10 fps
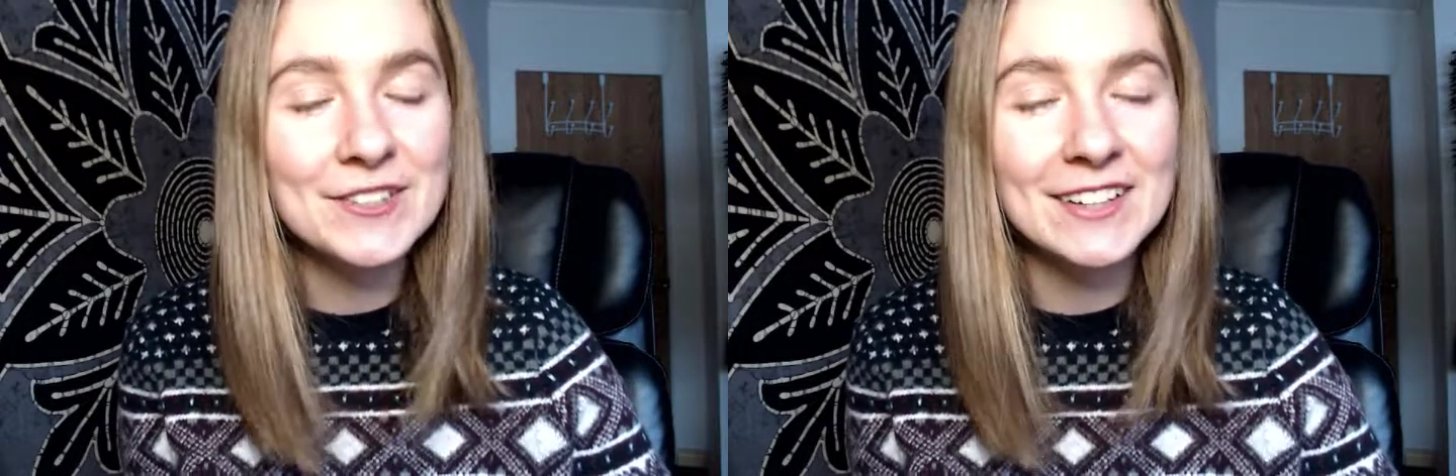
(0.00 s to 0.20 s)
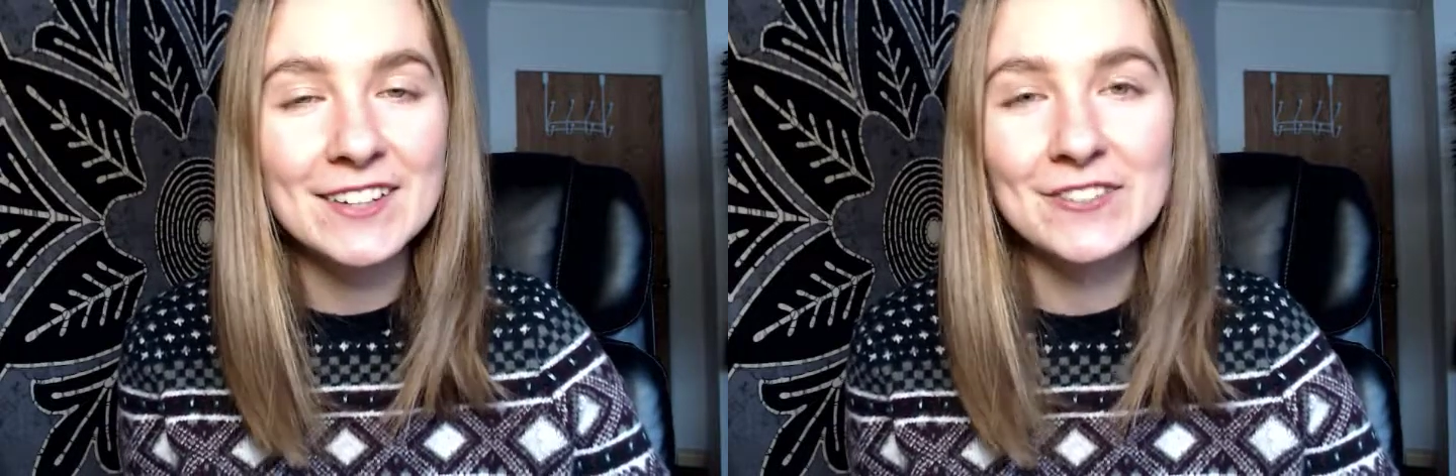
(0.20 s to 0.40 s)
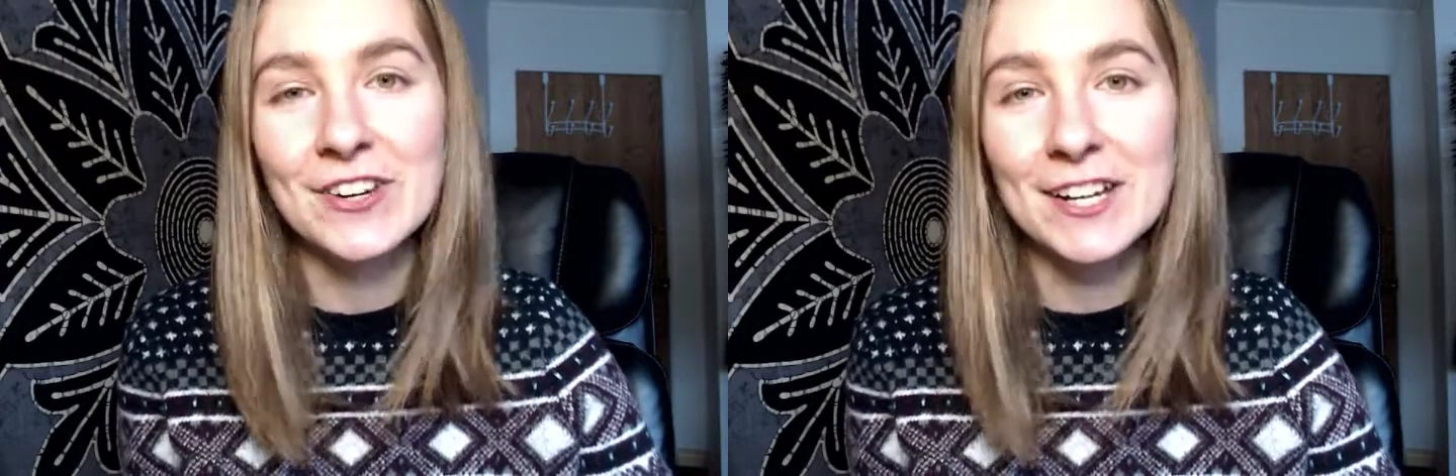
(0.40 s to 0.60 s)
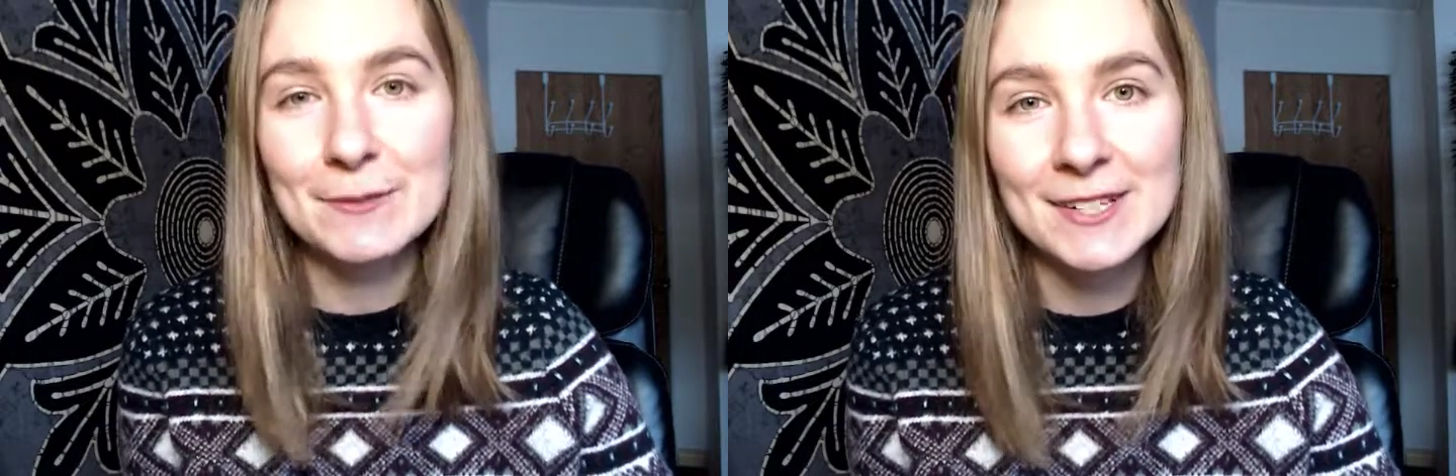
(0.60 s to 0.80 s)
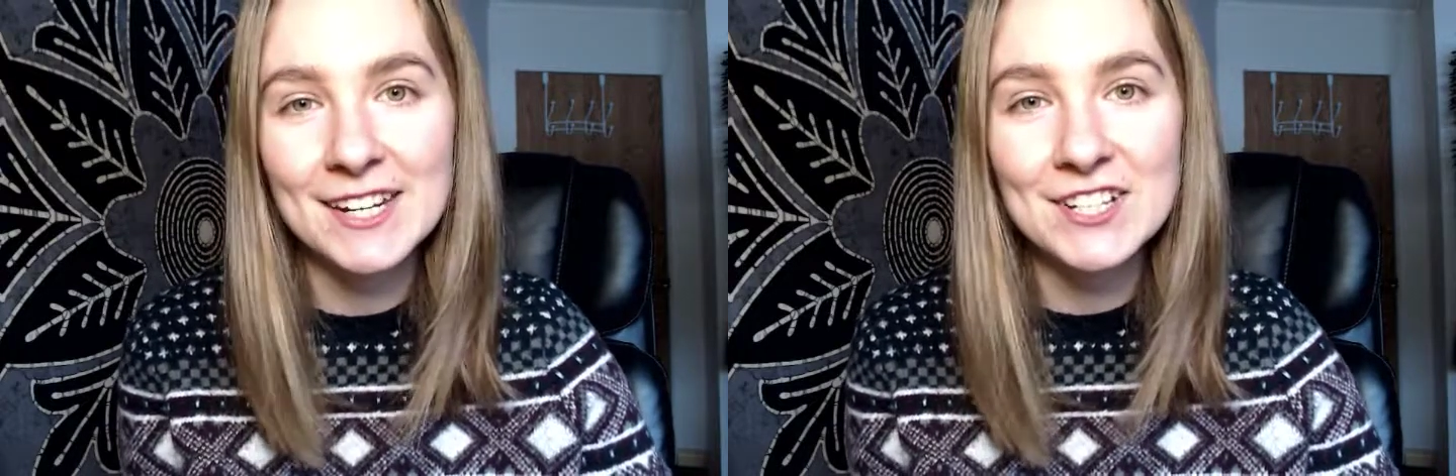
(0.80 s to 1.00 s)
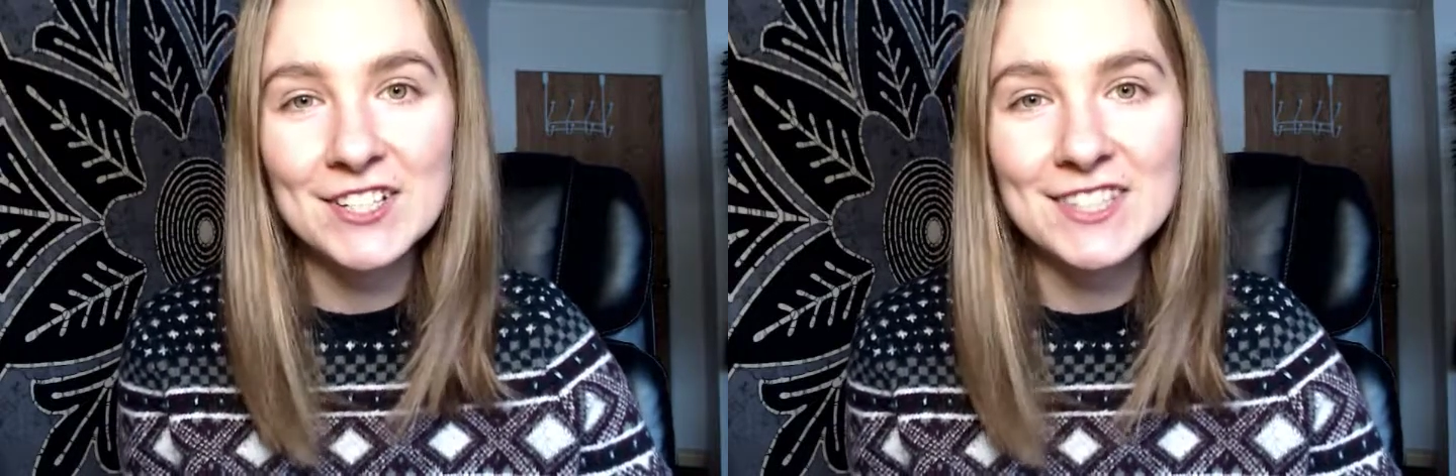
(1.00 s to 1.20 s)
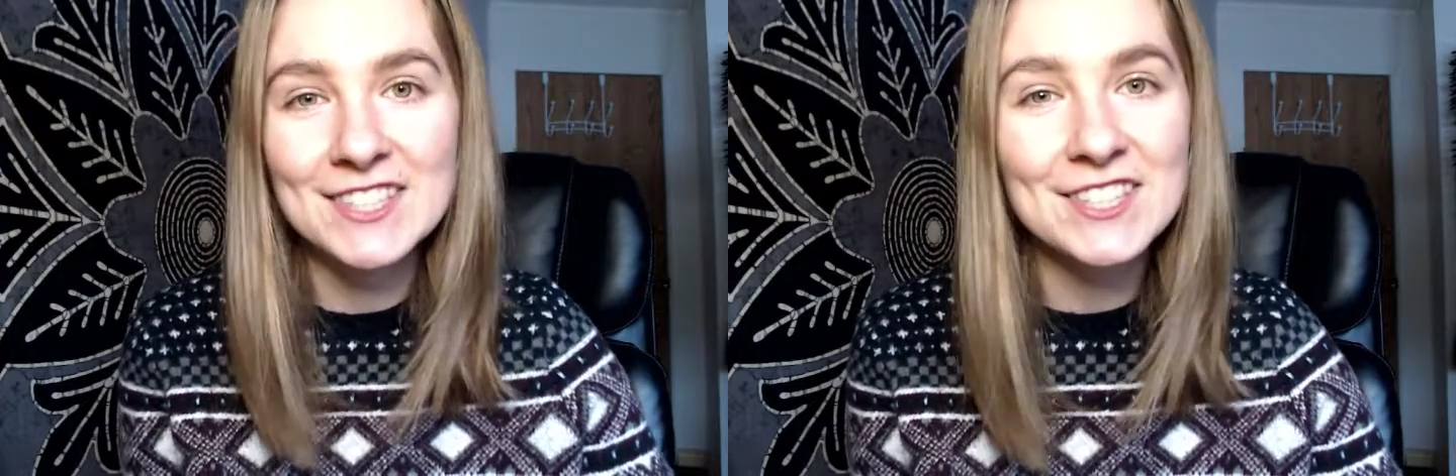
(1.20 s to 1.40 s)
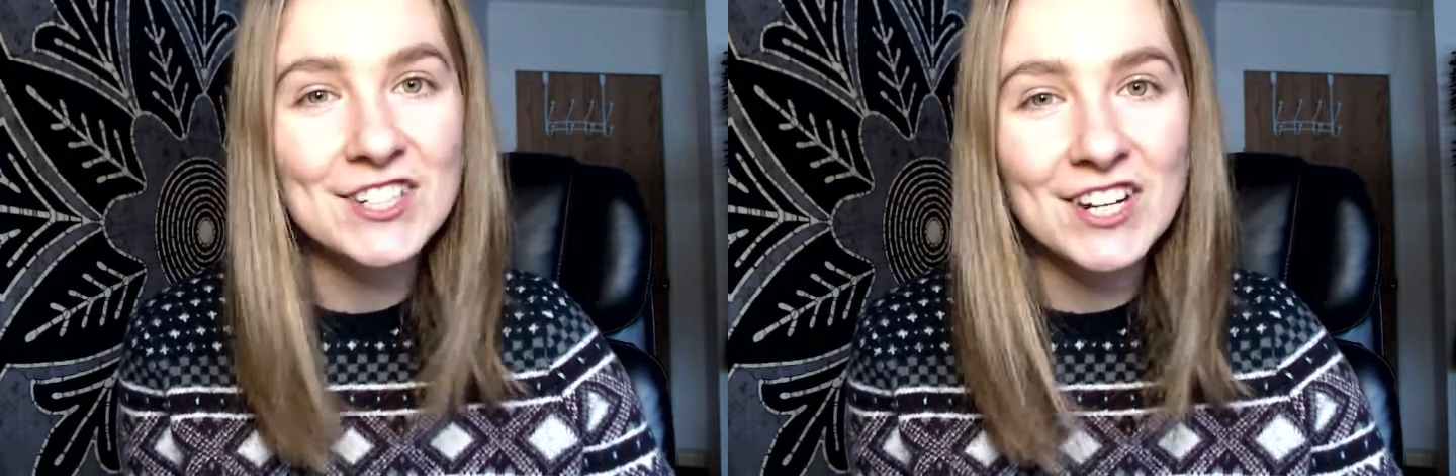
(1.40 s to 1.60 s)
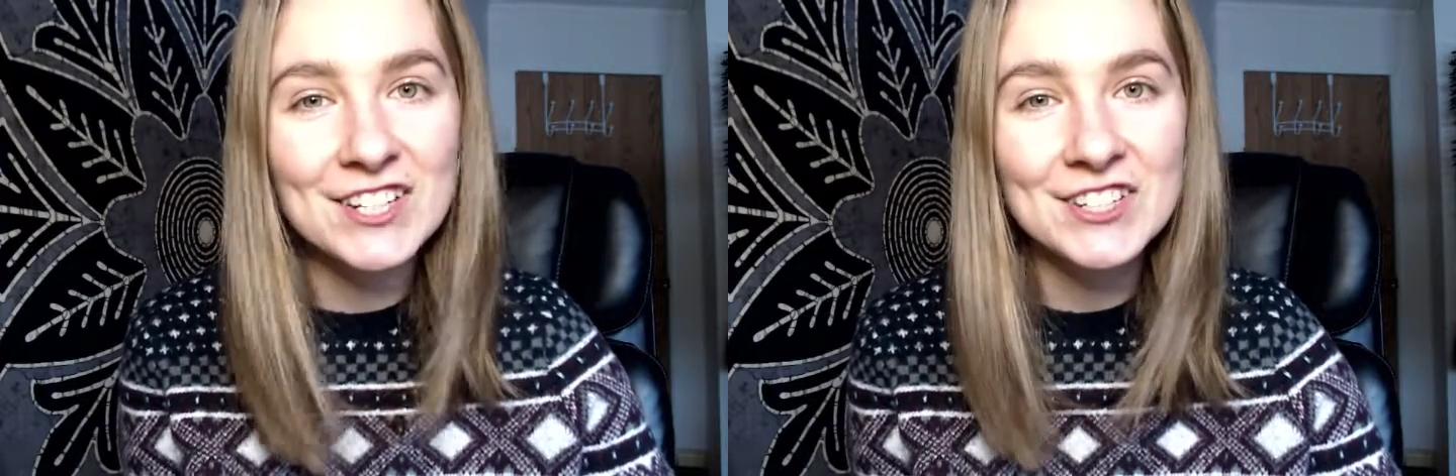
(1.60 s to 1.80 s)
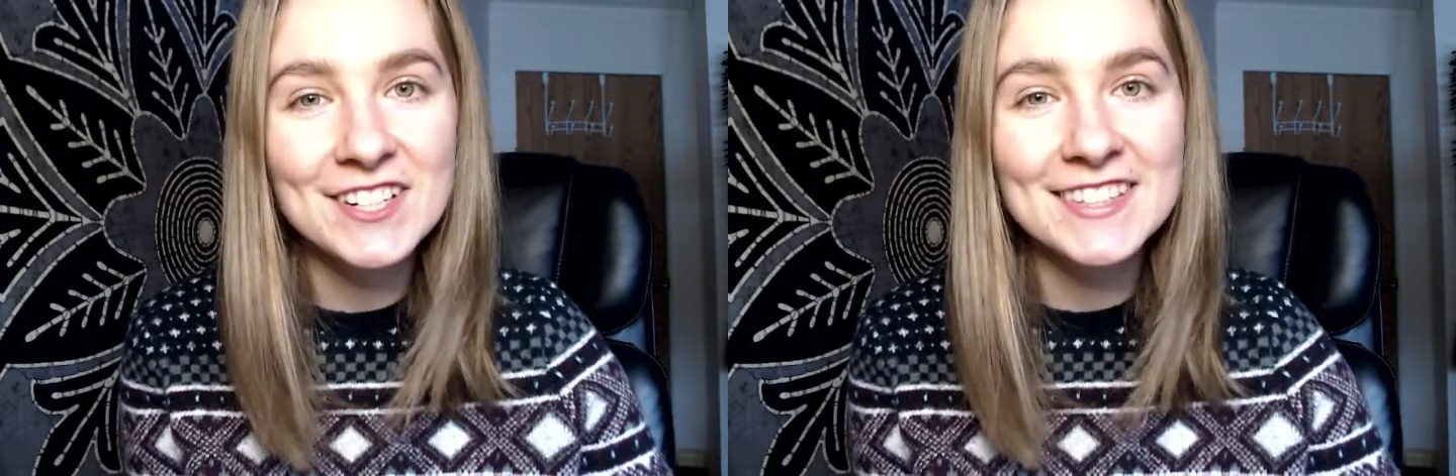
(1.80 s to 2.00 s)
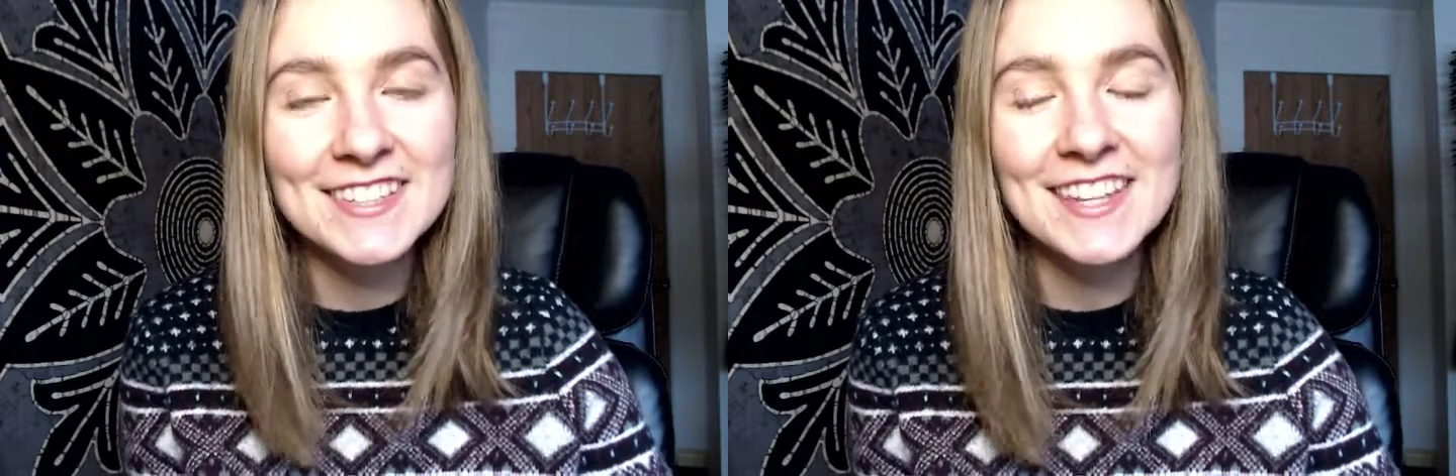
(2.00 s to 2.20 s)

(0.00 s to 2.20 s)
I love recommendations and suggestions.